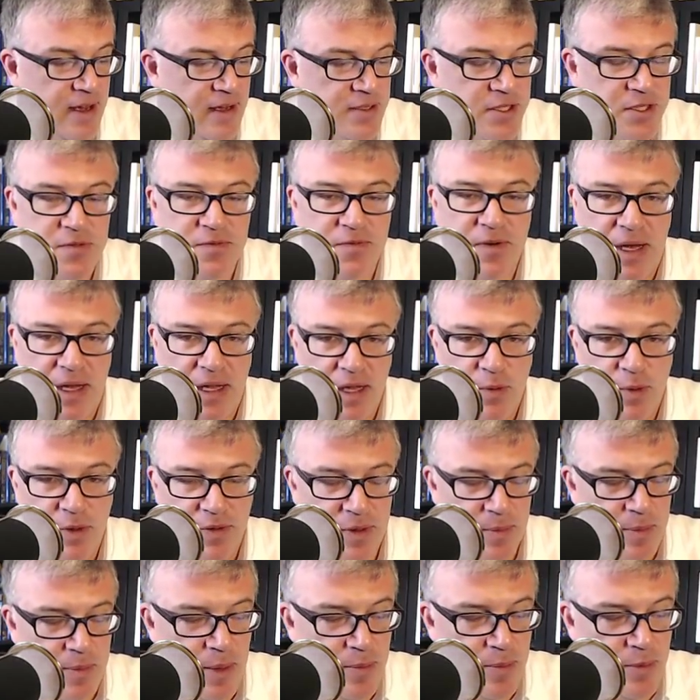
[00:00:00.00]
Just follow
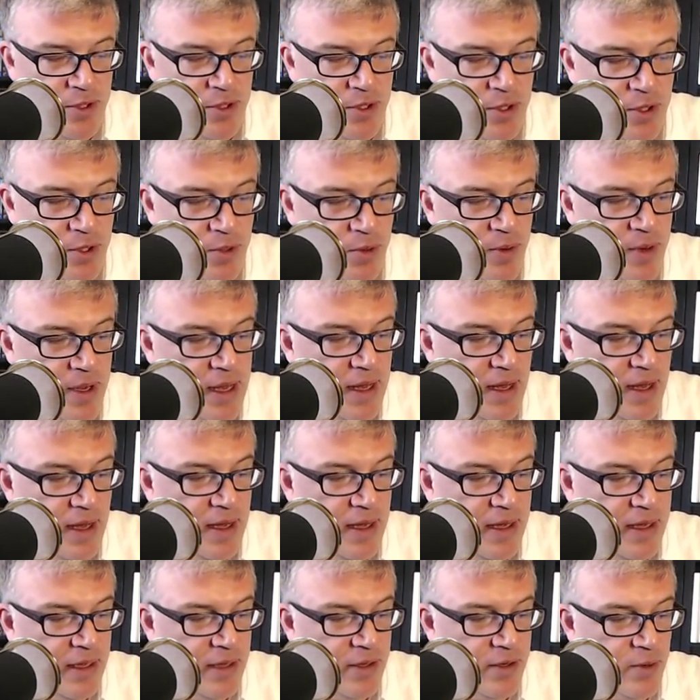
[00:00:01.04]
what the people do
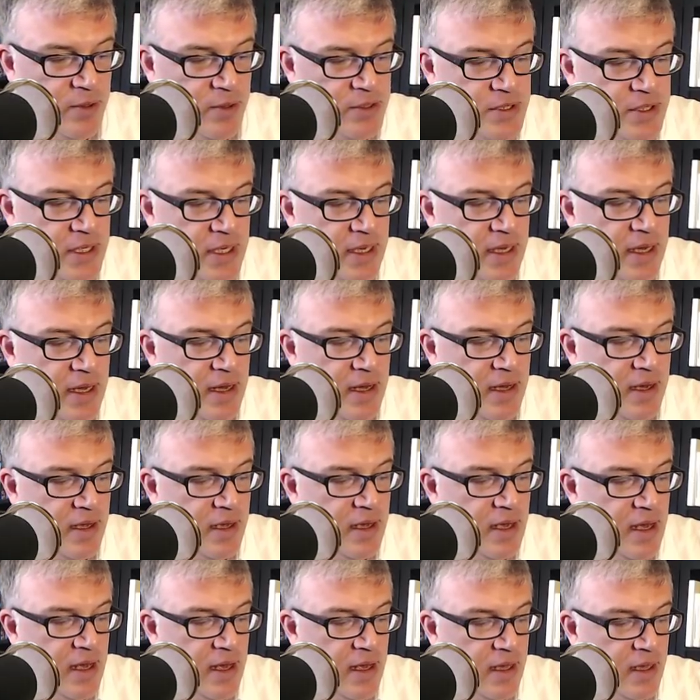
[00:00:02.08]
in your
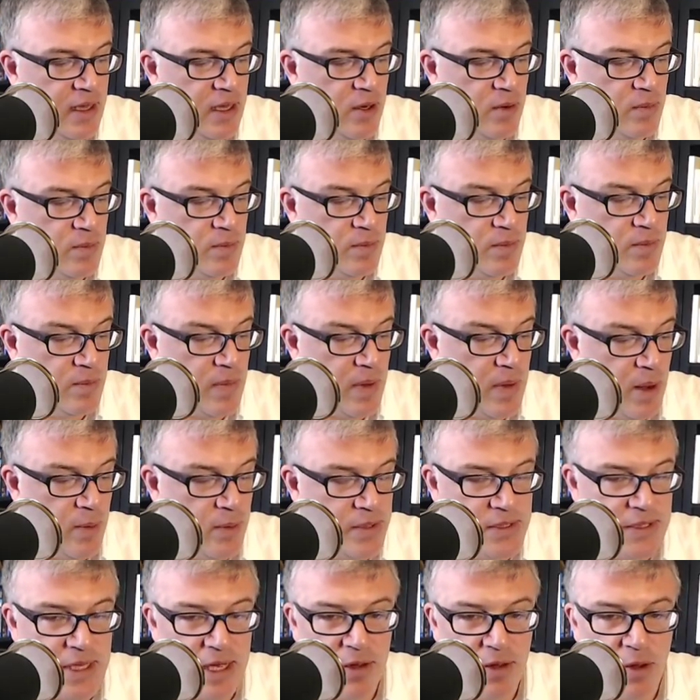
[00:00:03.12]
synagogue. I would
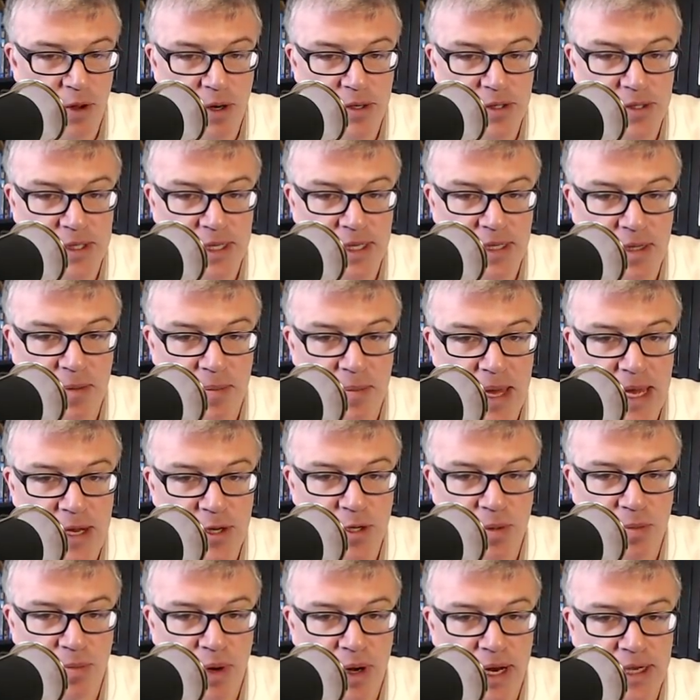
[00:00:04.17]
say largely at the
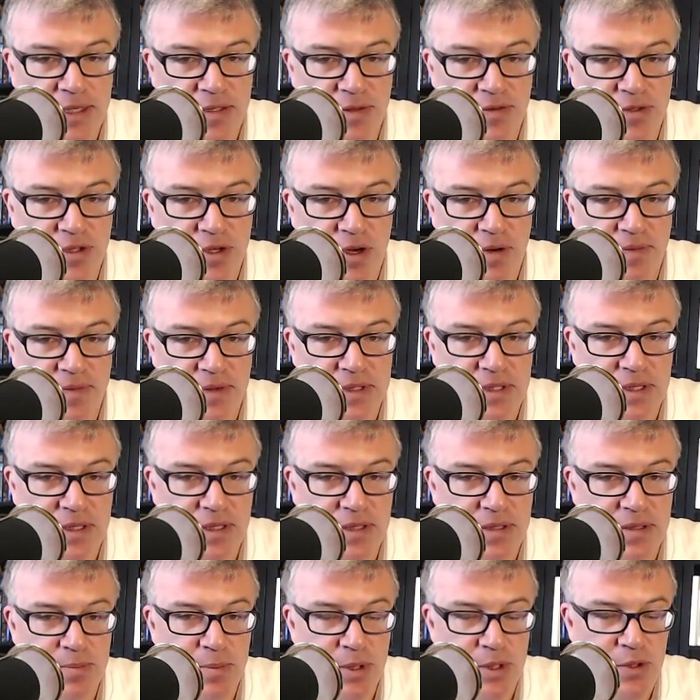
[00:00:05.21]
major breaks of
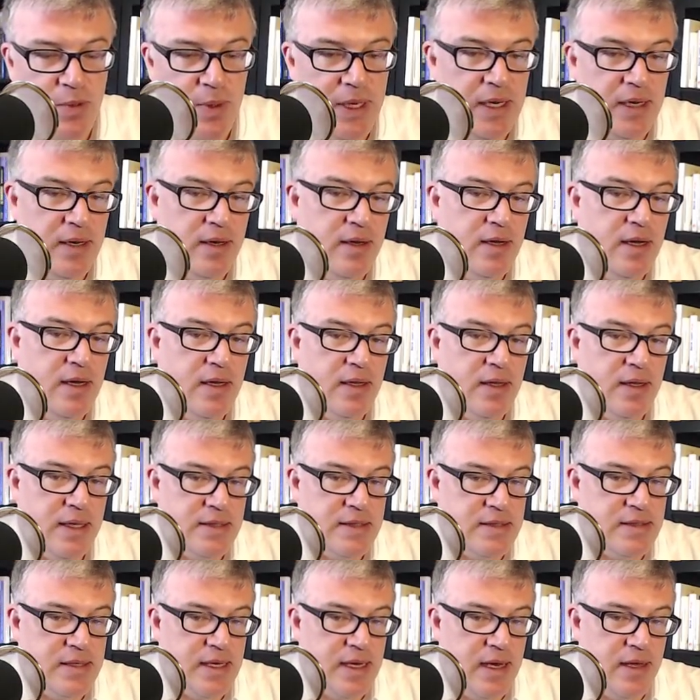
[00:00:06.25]
services between,
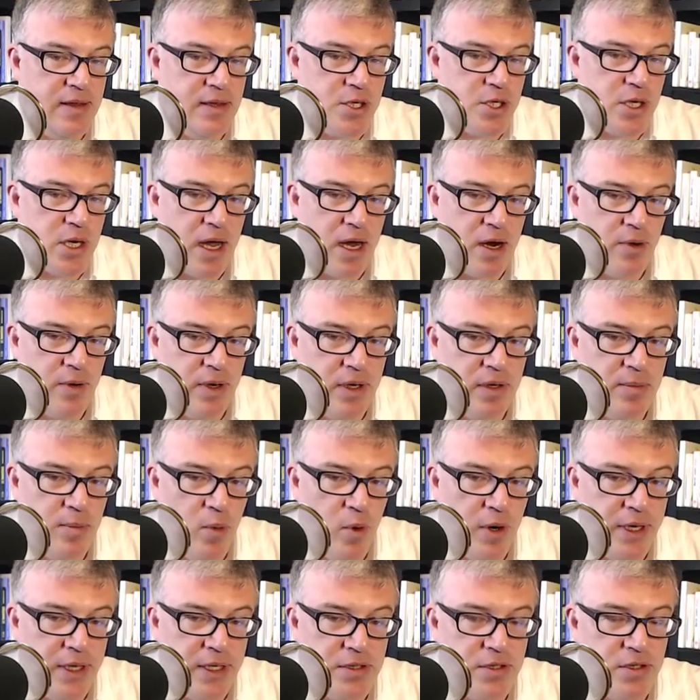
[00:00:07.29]
let's say, the Shacharit
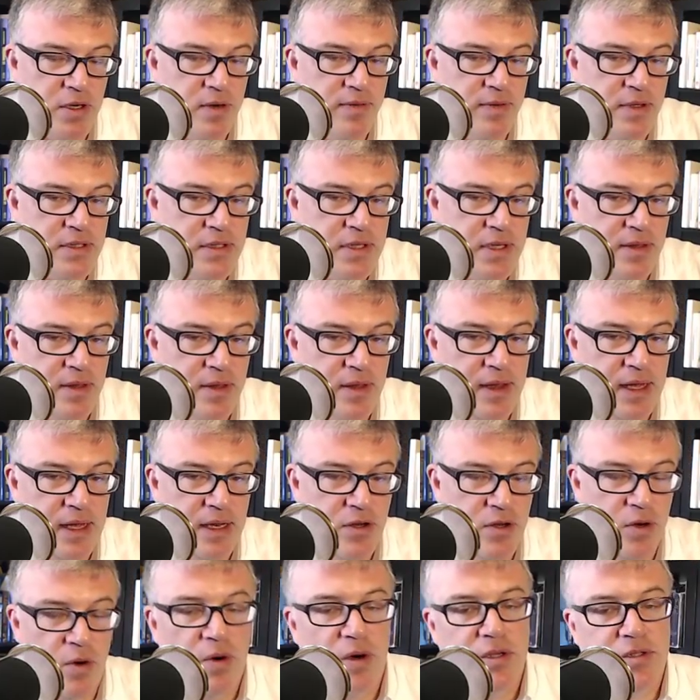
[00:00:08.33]
morning service and
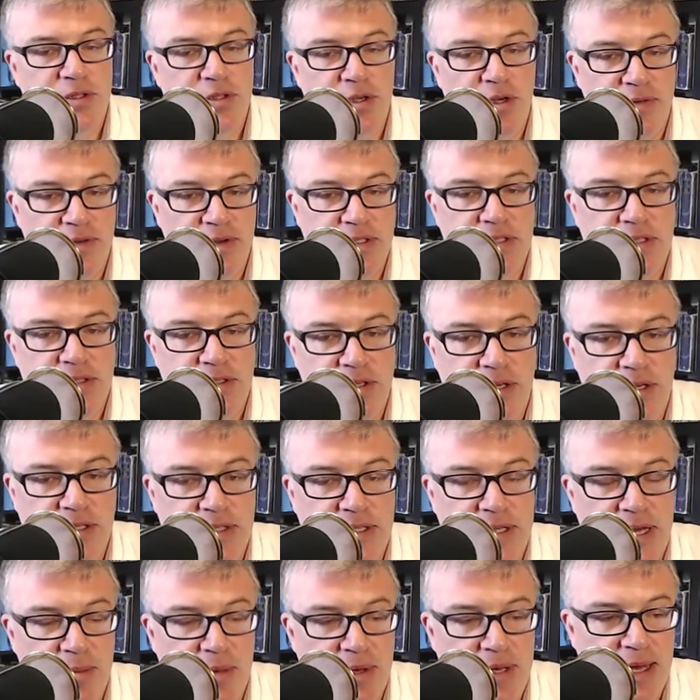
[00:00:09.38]
the Torah service is a
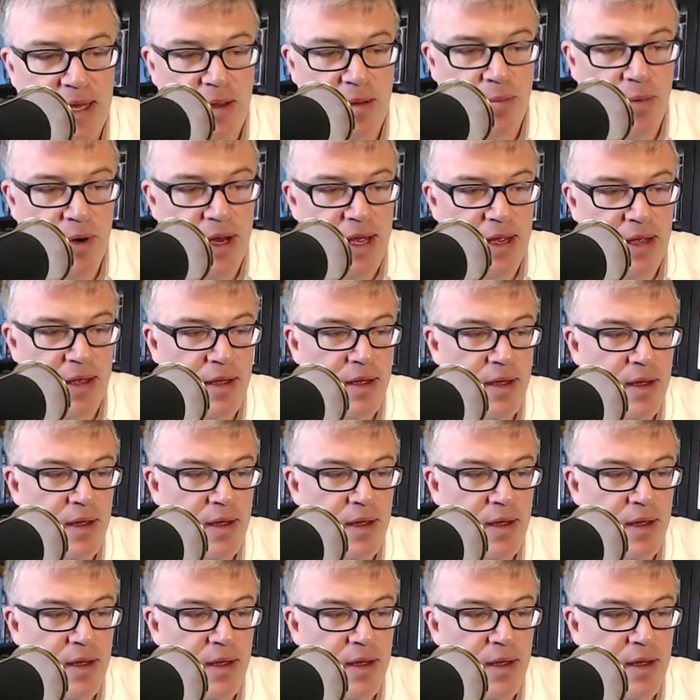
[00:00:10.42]
good time to take a break.